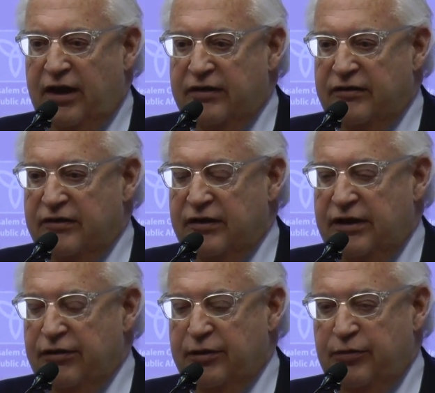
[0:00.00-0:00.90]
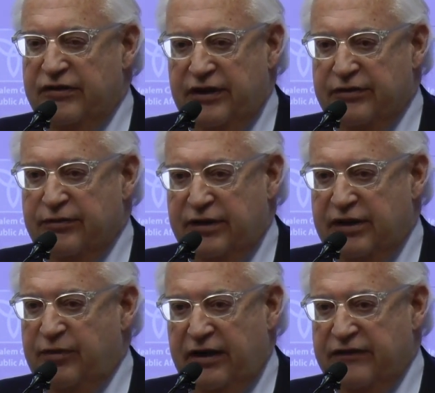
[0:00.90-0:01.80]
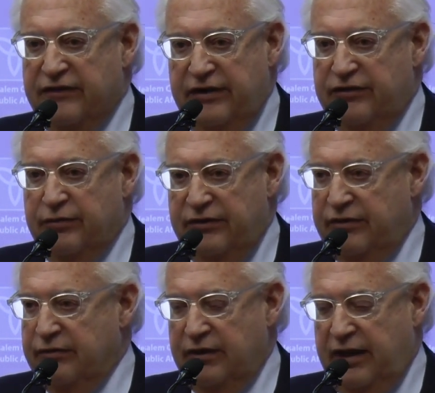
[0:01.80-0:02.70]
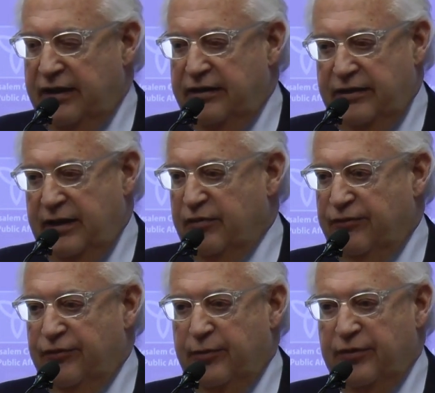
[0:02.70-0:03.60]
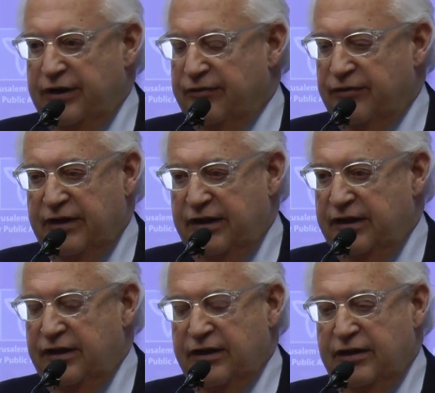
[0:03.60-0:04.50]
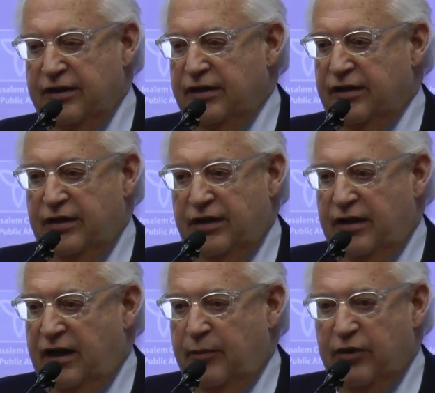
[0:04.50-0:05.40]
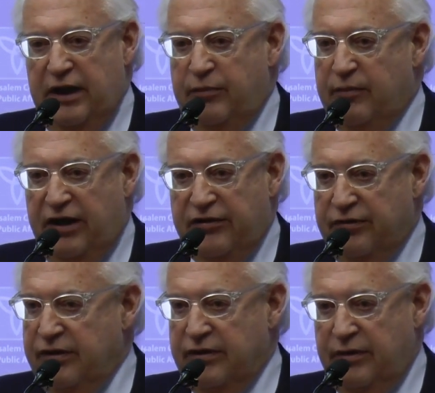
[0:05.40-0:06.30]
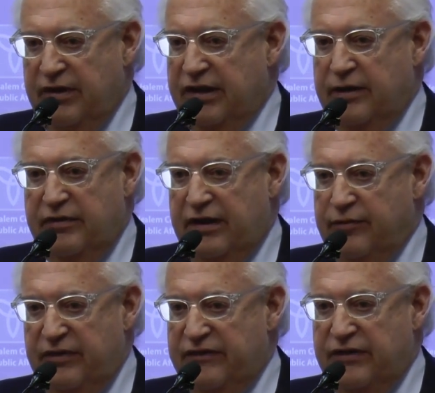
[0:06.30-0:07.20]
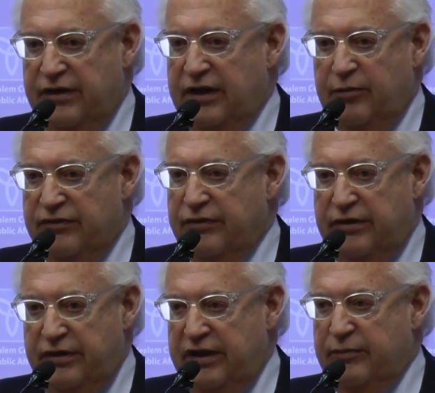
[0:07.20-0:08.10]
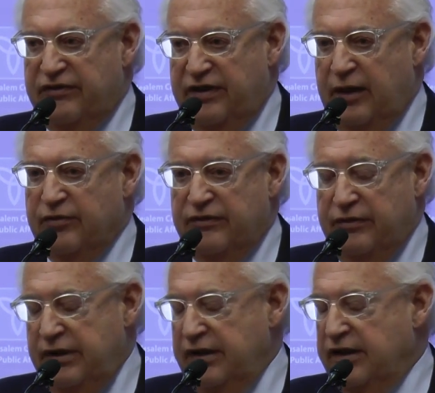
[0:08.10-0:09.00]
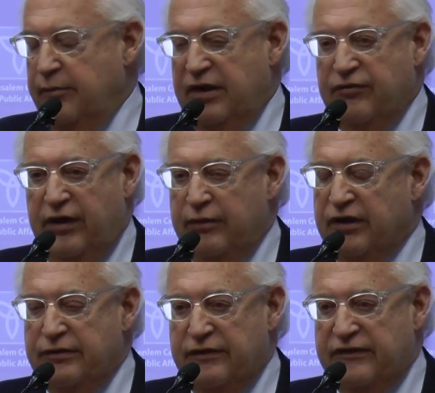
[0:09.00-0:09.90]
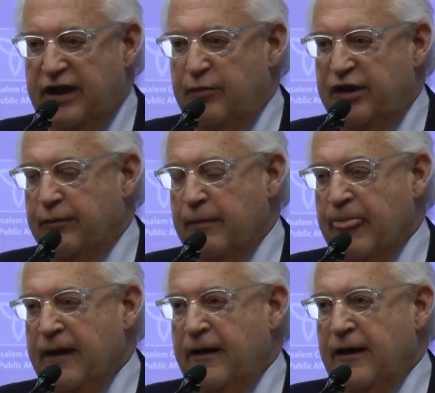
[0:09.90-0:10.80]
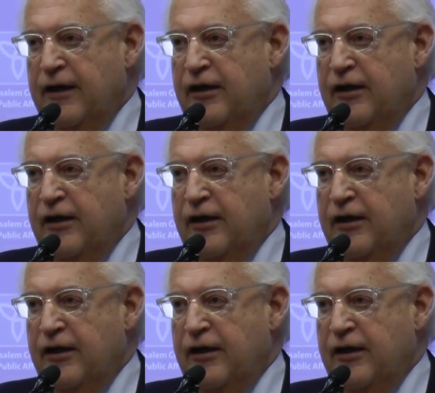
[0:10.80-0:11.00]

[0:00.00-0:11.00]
I'm not here to predict what the Palestinians will do. I am a firm believer in the Abba Ibn mantra about them never missing an opportunity to miss an opportunity. They may very well do the same here.